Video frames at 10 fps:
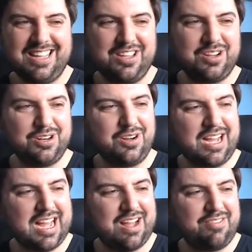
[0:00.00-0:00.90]
You
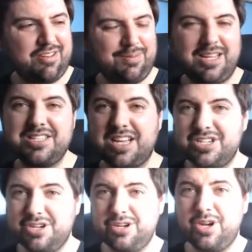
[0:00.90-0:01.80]
cannot have a
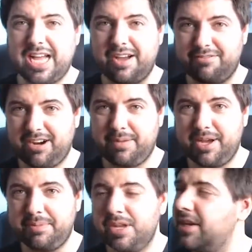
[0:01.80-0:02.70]
PlayStation and not have
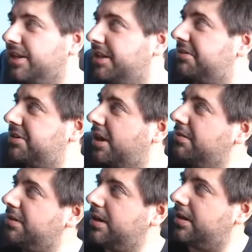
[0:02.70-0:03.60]
Rayman. Now, I
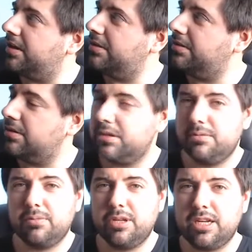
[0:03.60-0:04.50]
don't know,
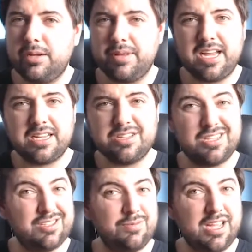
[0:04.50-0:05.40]
looking up there because
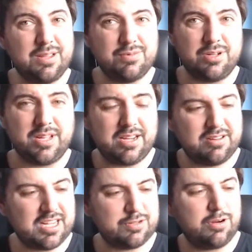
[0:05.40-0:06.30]
there's some games up
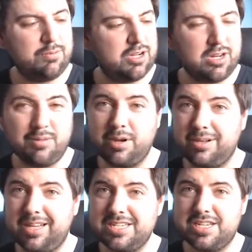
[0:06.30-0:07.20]
there, that's where I'm looking at my
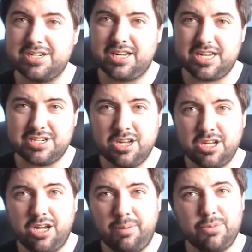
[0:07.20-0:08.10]
PlayStation collection.
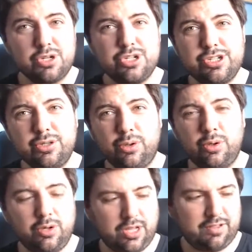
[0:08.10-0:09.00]
I'm not
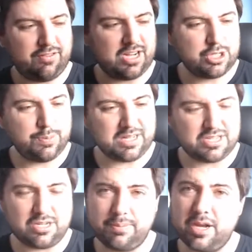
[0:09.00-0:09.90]
sure if I actually picked
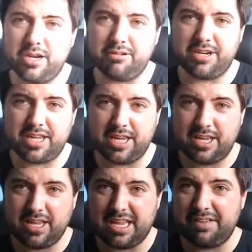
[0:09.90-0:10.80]
this up earlier in the
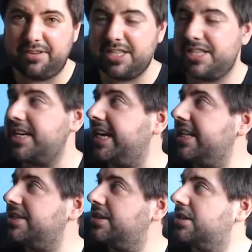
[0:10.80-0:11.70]
year. If I
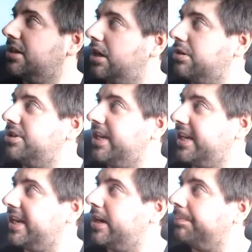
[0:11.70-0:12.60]
did, I'll
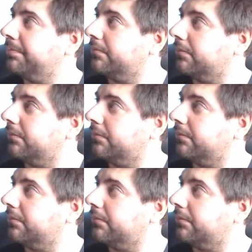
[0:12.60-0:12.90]
check it out.